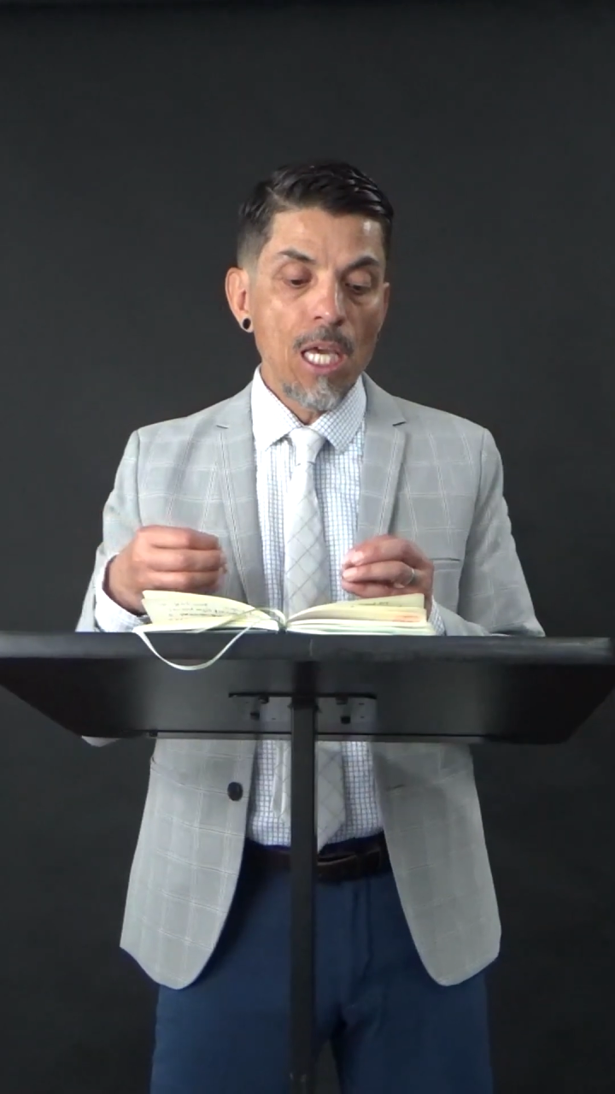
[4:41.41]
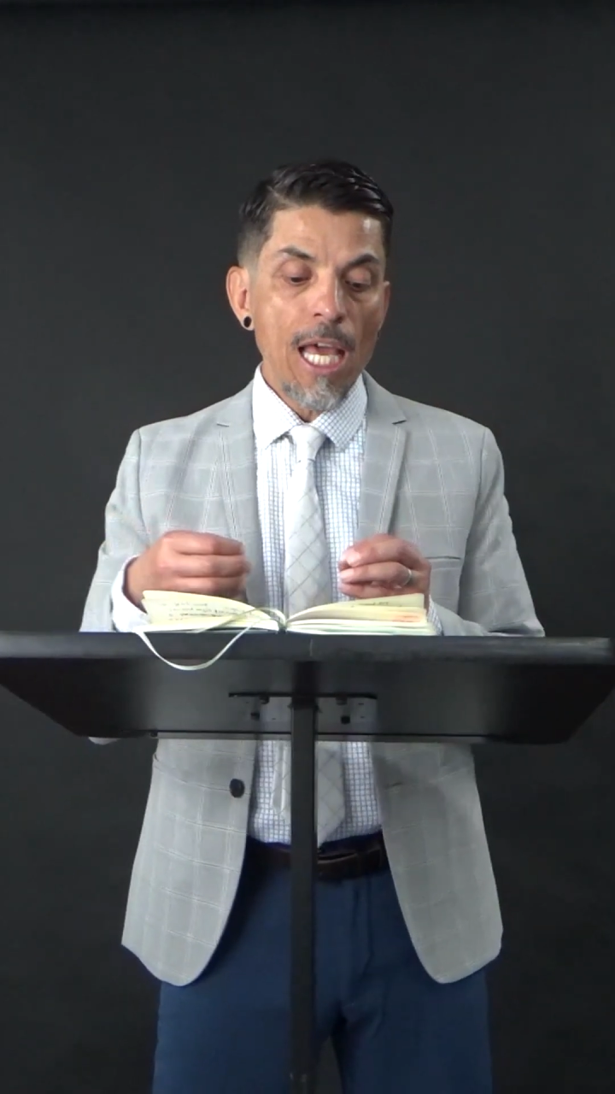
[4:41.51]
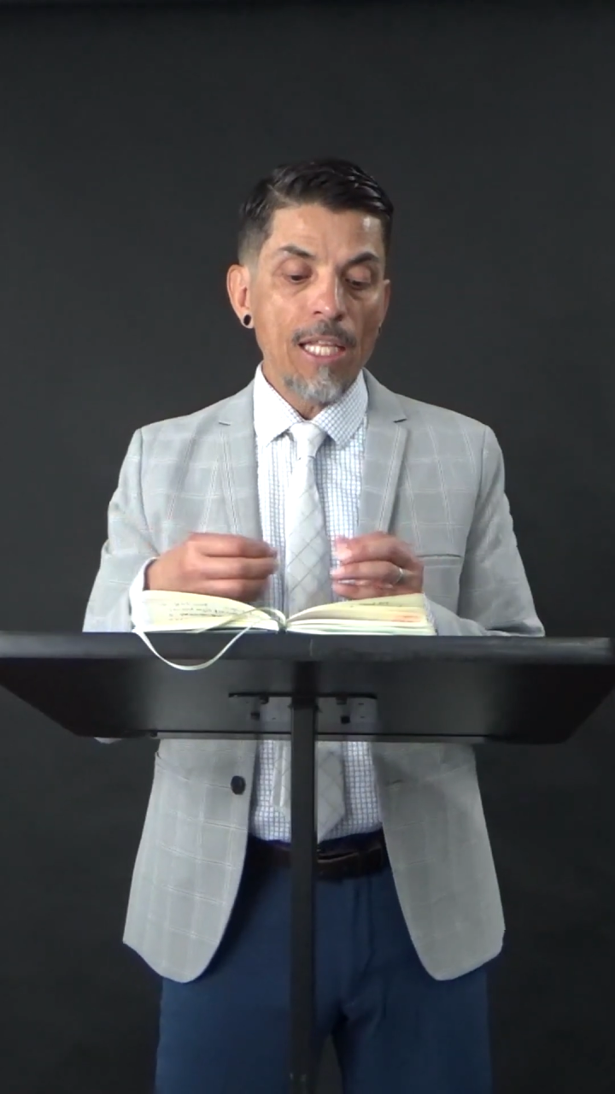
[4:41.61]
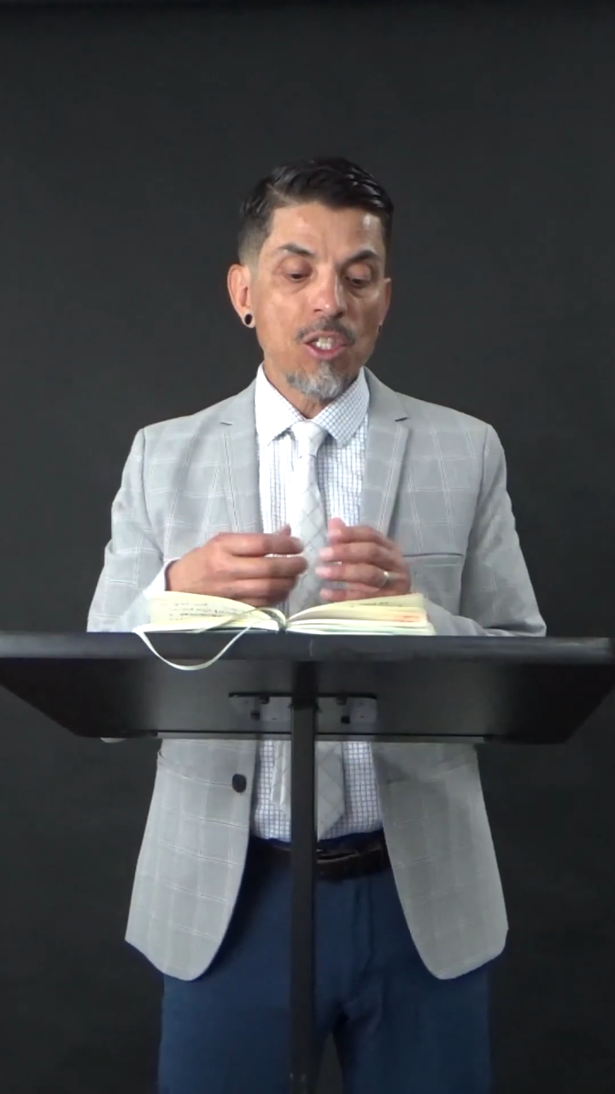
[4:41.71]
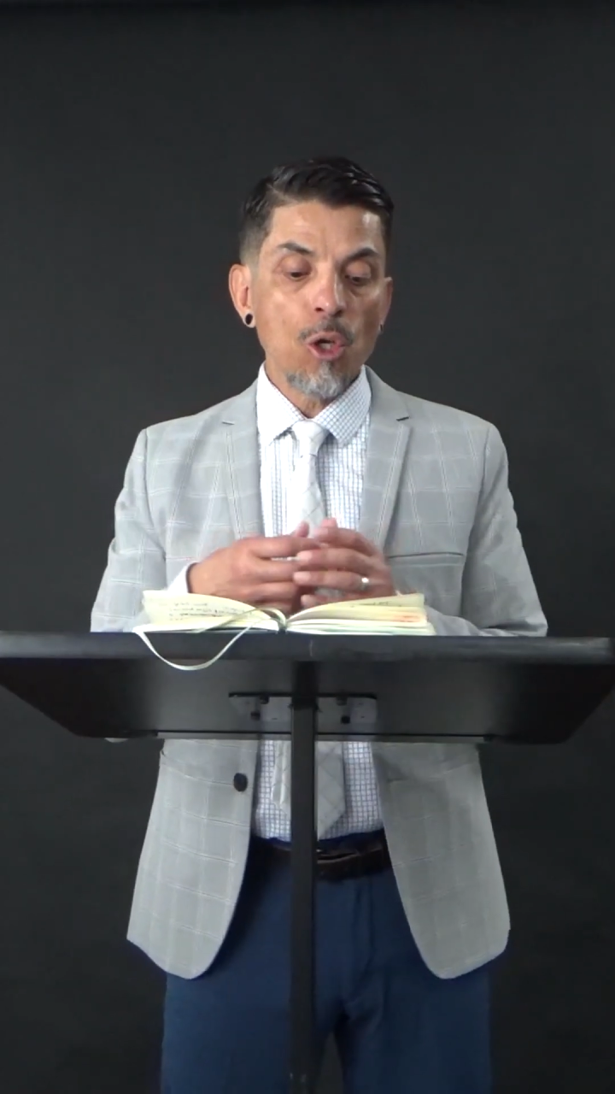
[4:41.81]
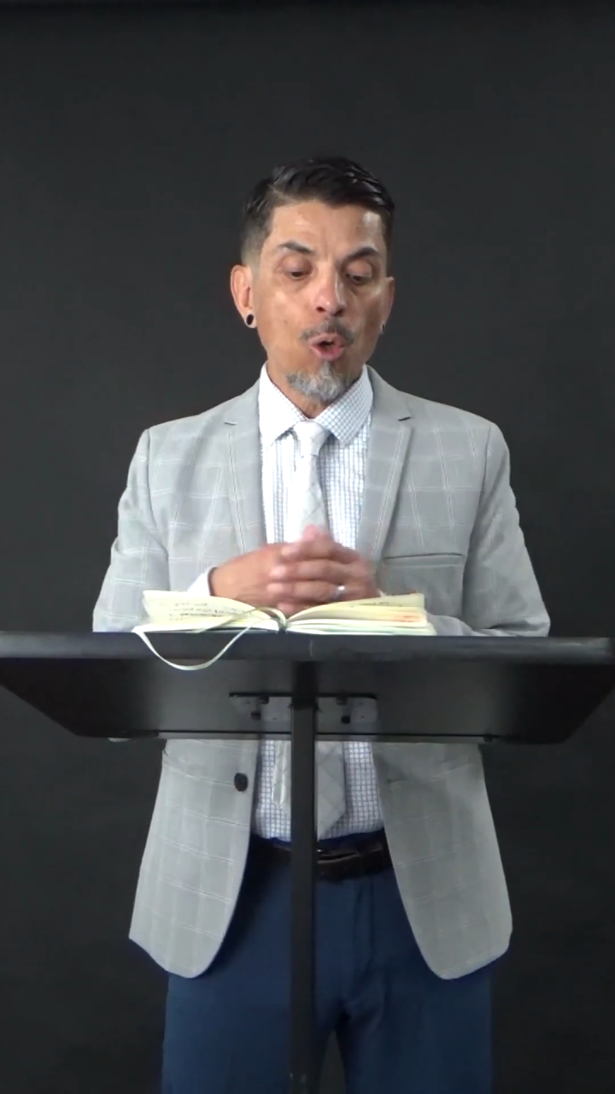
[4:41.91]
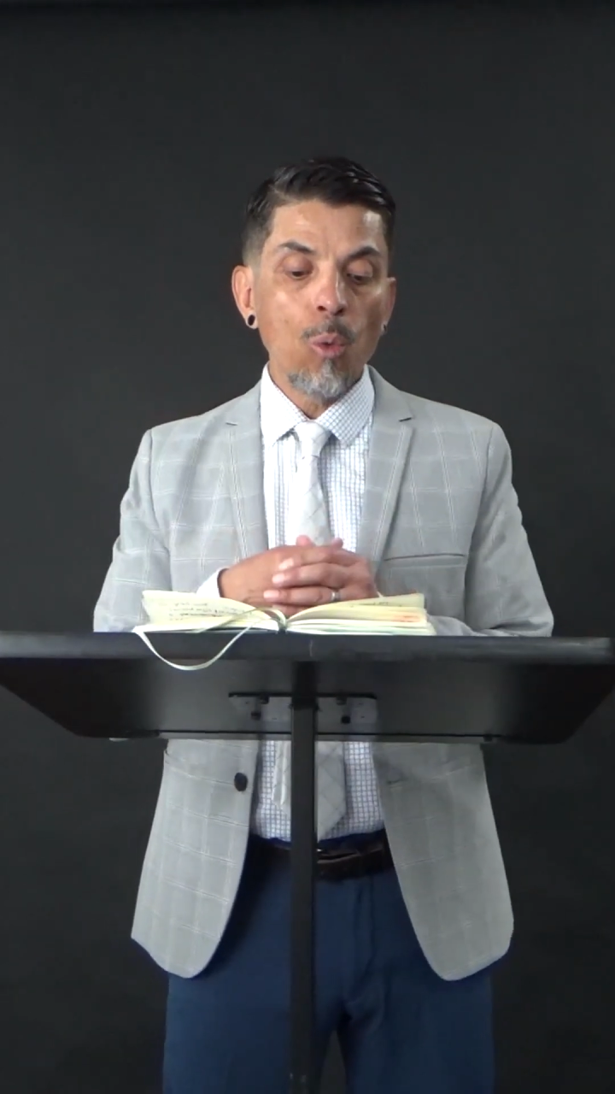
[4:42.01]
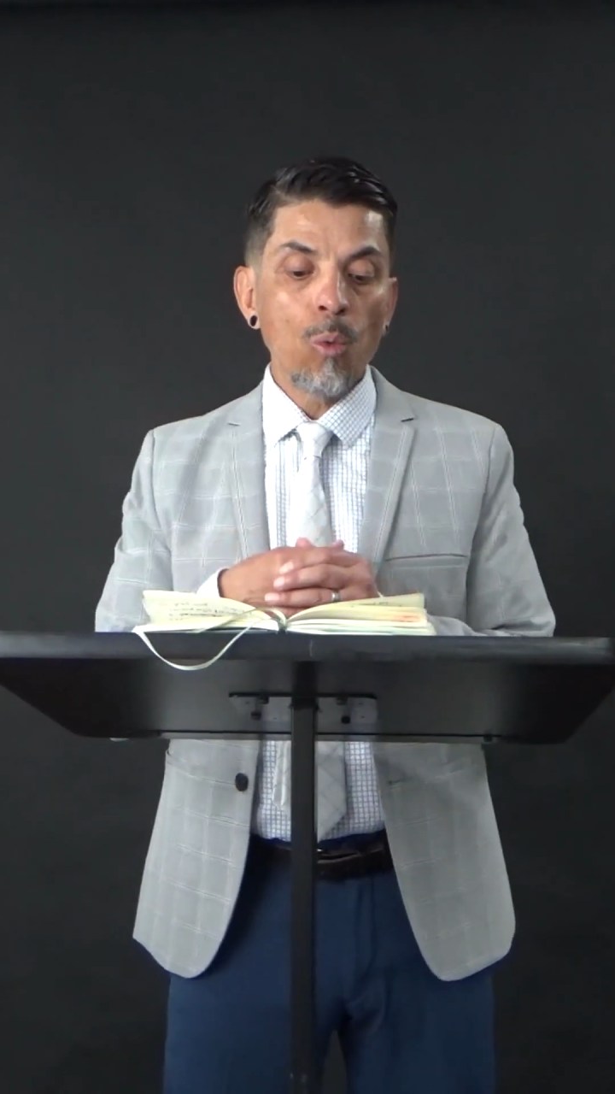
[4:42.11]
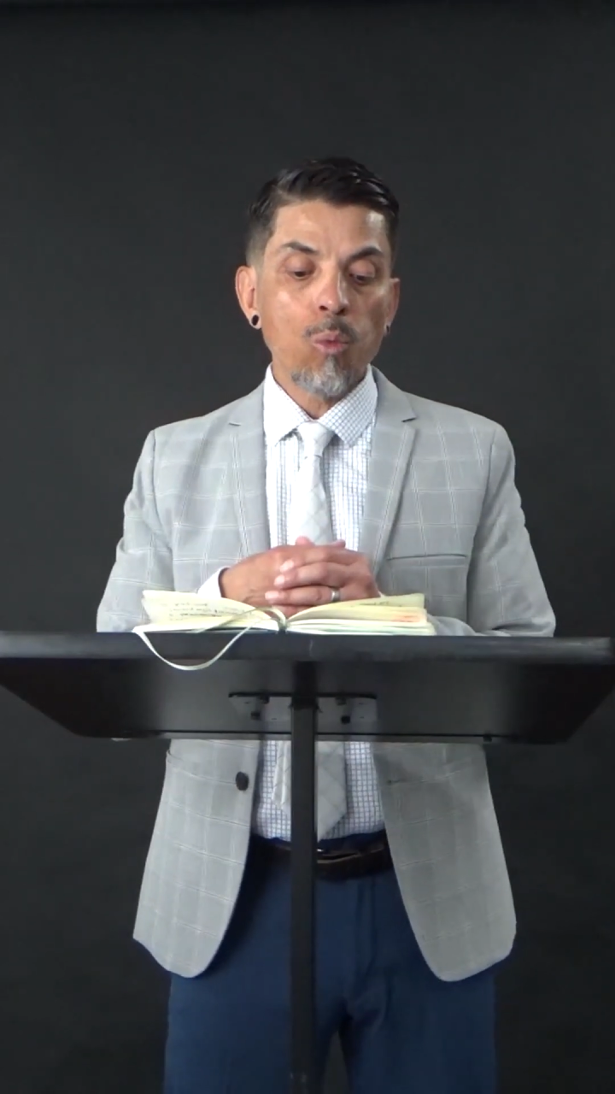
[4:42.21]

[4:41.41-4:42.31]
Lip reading: And so